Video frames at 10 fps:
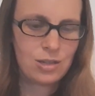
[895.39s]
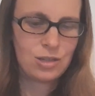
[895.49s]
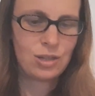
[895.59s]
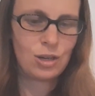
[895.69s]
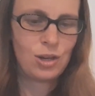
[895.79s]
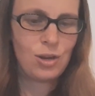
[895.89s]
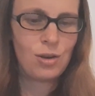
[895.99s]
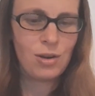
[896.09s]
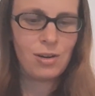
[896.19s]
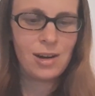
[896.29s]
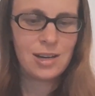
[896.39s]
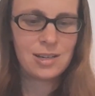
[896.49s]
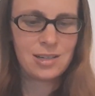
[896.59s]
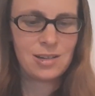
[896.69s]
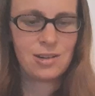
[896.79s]
secure
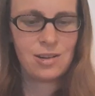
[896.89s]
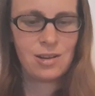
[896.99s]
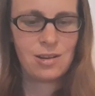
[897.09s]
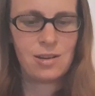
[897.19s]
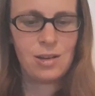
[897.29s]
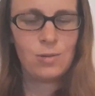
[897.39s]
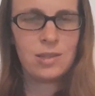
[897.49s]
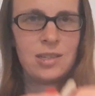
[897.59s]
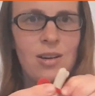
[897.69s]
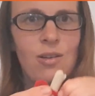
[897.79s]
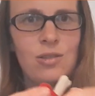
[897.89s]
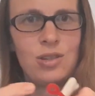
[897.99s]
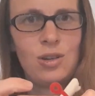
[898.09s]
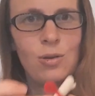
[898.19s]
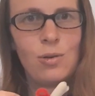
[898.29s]
it, twist it
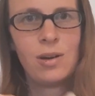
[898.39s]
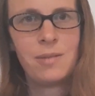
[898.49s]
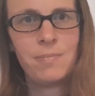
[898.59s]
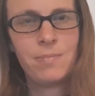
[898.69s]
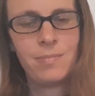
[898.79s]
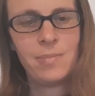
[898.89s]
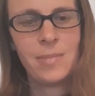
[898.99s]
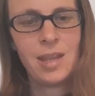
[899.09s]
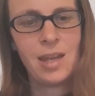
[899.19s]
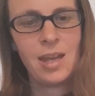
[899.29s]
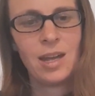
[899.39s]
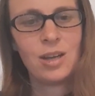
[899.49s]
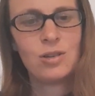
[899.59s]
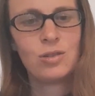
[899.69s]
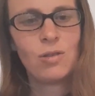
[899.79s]
onto your
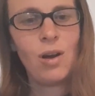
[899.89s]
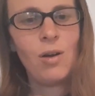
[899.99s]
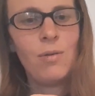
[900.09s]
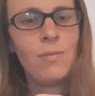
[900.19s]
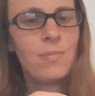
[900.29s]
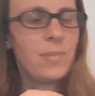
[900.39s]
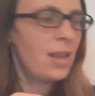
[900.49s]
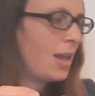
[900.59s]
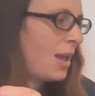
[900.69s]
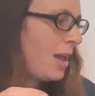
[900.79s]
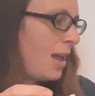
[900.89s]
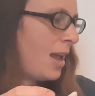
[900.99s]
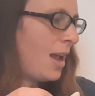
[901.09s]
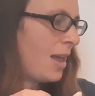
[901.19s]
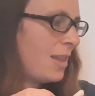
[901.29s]
control,
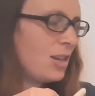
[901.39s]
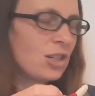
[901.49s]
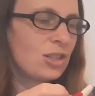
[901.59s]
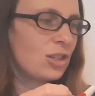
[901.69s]
and then just